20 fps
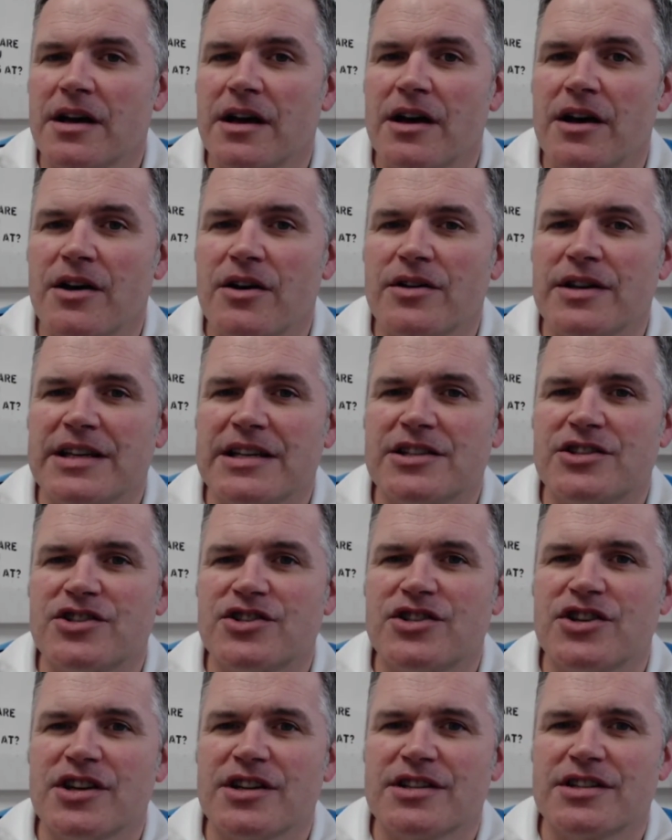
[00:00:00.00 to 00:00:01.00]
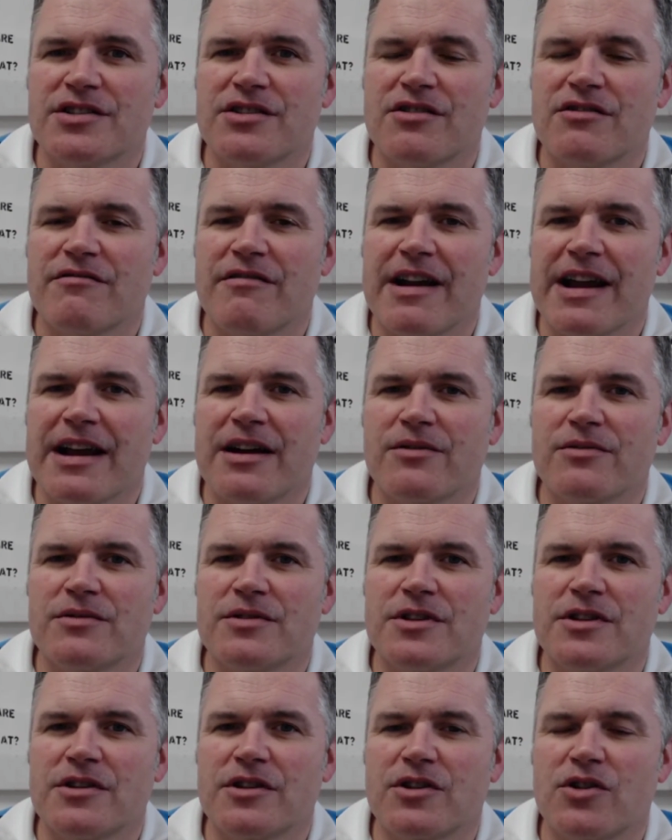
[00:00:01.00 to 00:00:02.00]
earnings just
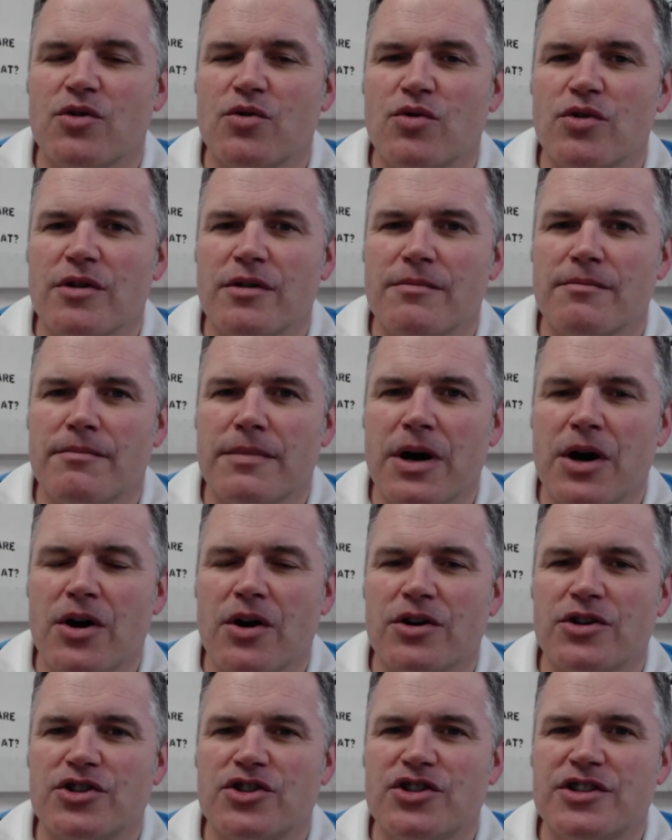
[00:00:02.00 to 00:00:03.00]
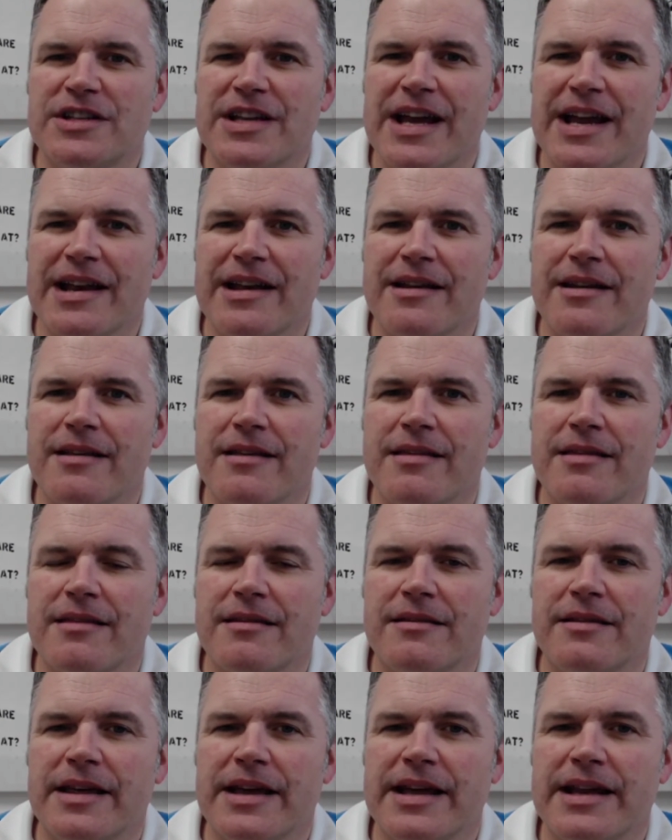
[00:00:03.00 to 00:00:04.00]
around the corner, March tenth,
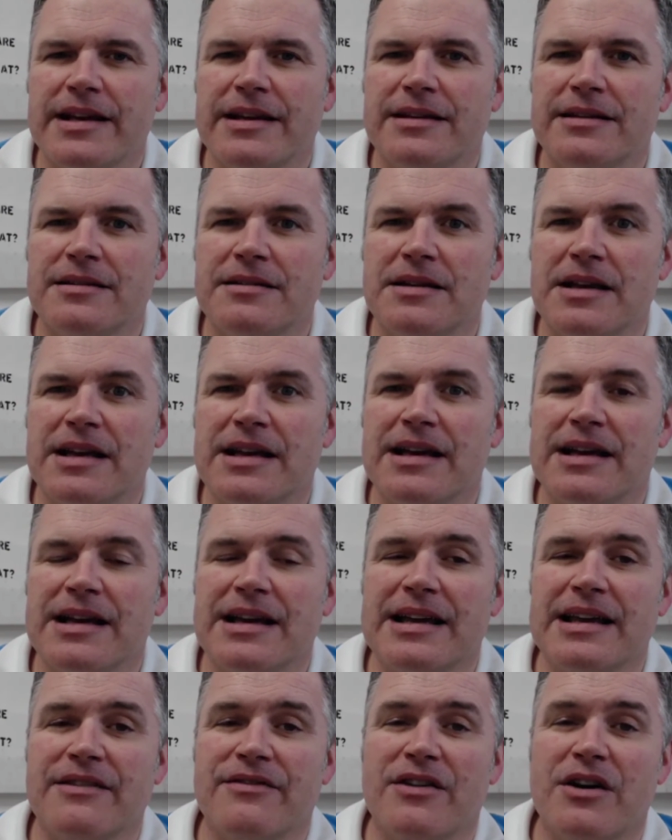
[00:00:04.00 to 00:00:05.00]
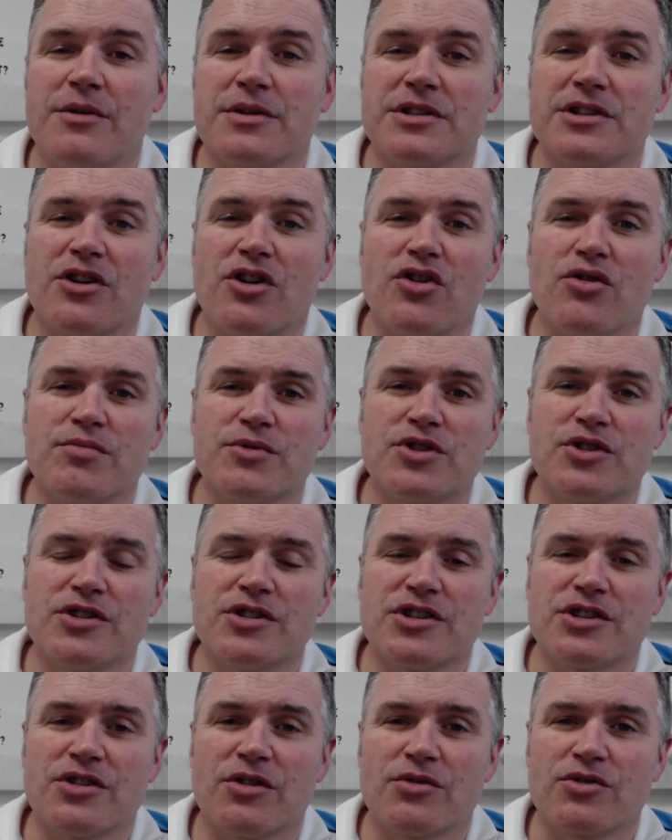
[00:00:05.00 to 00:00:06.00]
then if I was an option
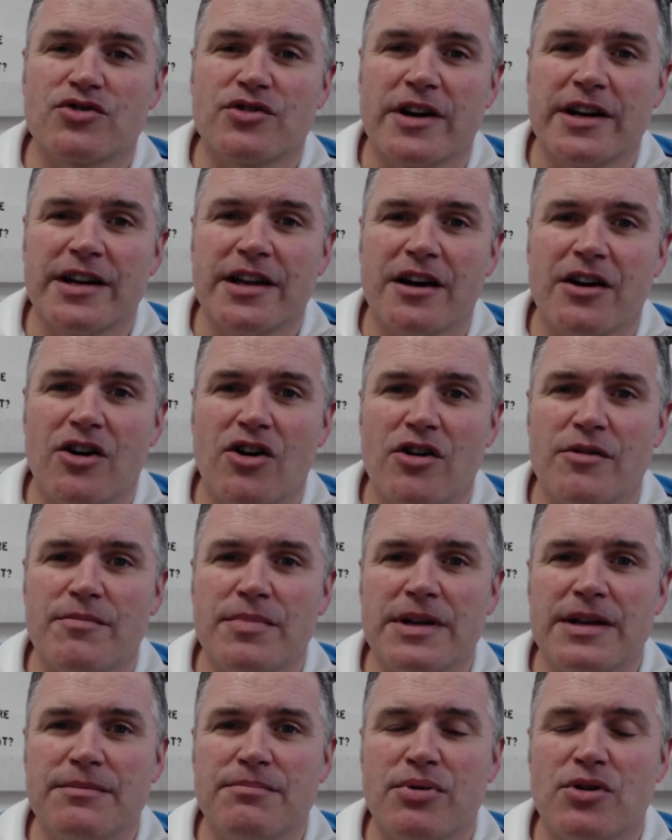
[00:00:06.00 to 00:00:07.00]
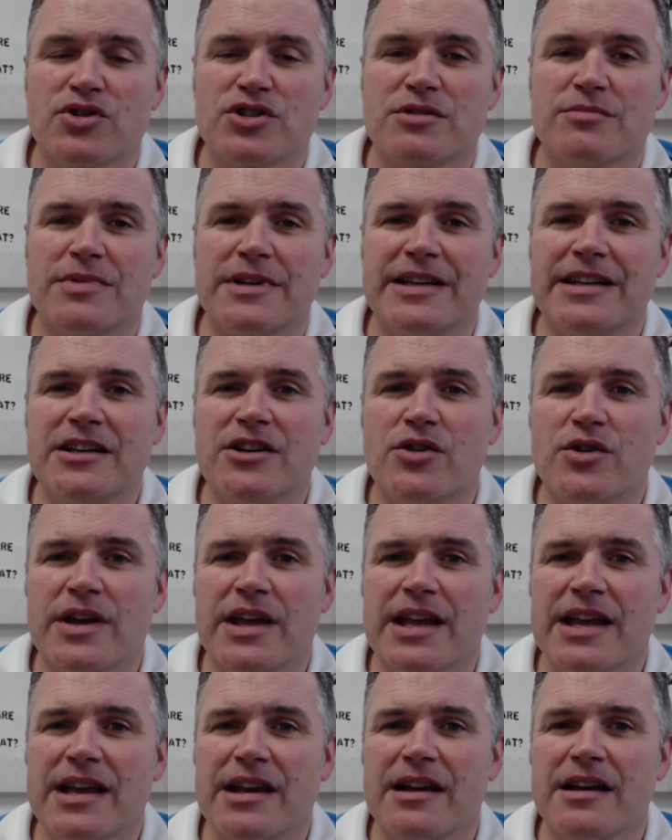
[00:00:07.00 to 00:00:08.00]
stock trader, I'd be possibly
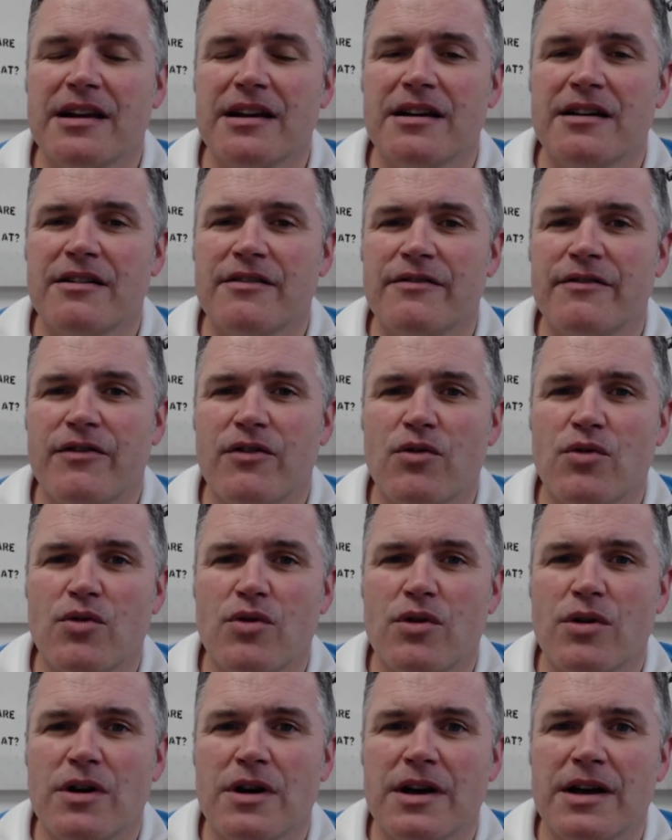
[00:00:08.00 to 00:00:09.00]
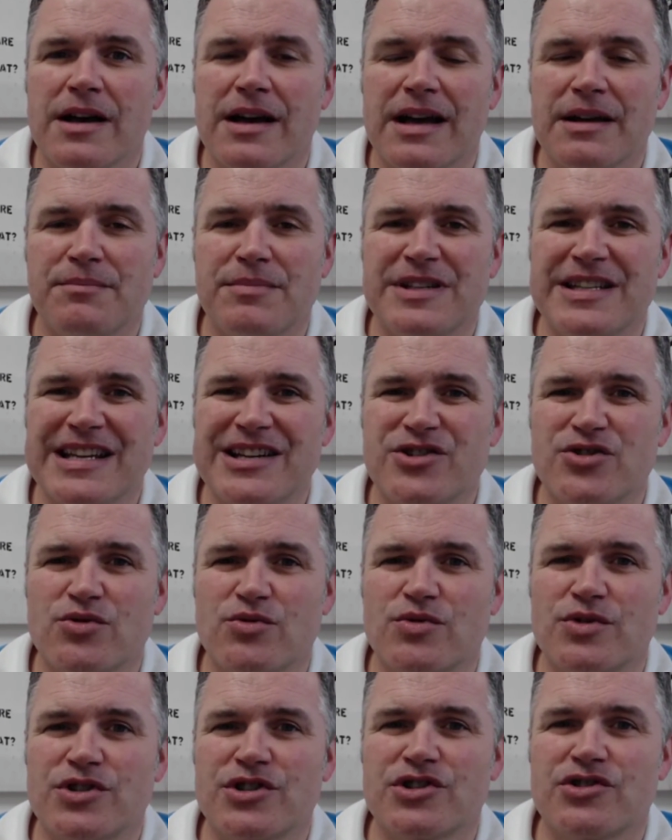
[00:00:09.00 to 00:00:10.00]
looking for a
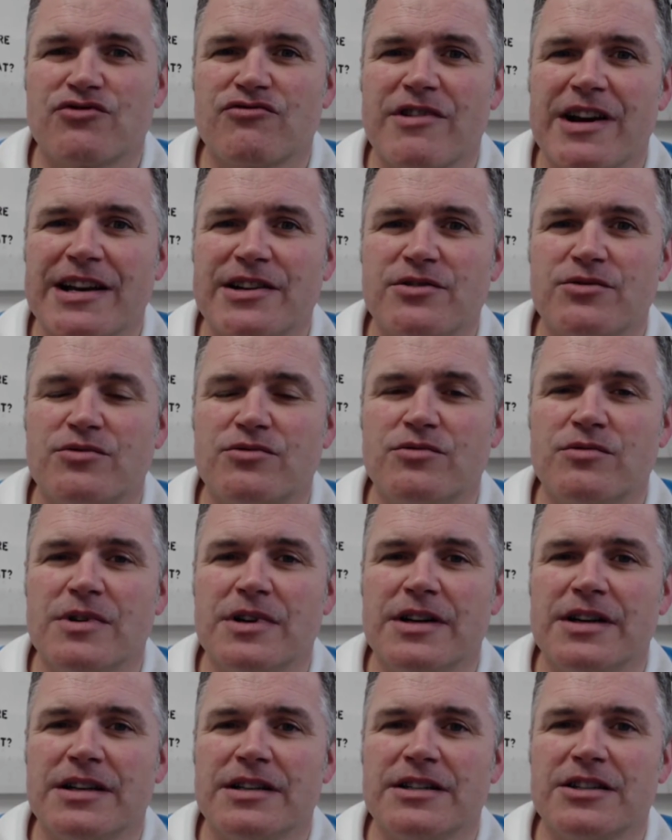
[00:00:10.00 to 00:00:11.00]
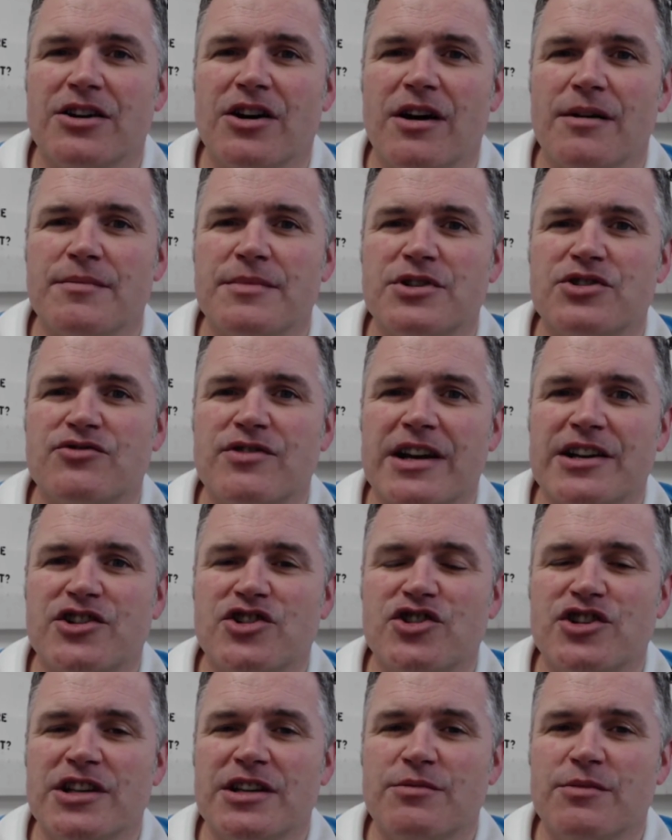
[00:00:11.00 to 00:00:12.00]
potential straddle type
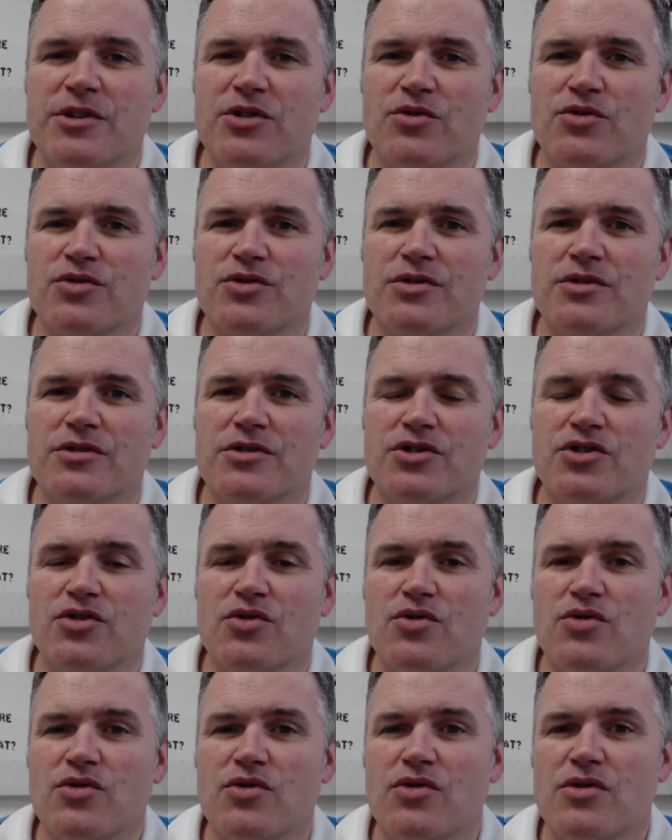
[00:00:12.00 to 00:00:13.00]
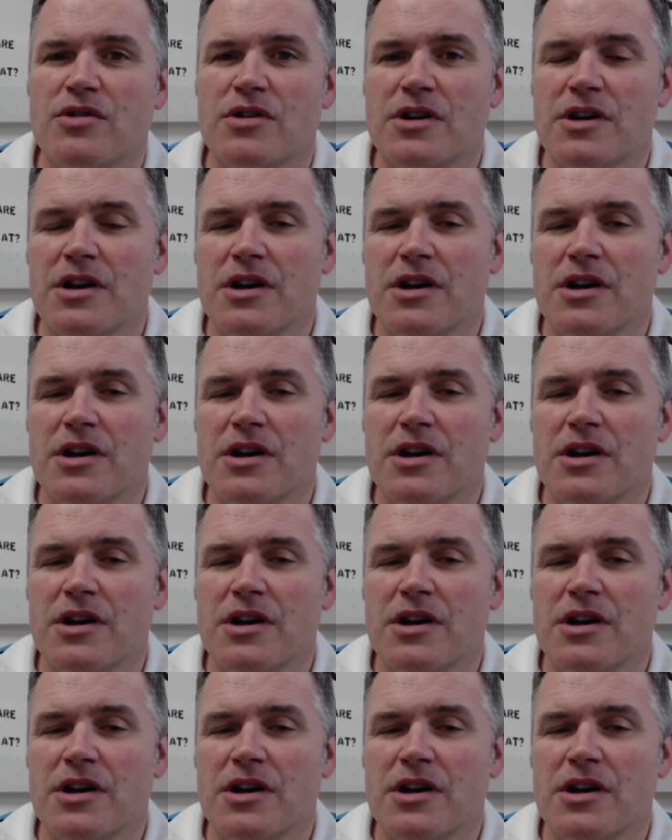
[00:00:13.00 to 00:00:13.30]
strategy. We're not sure,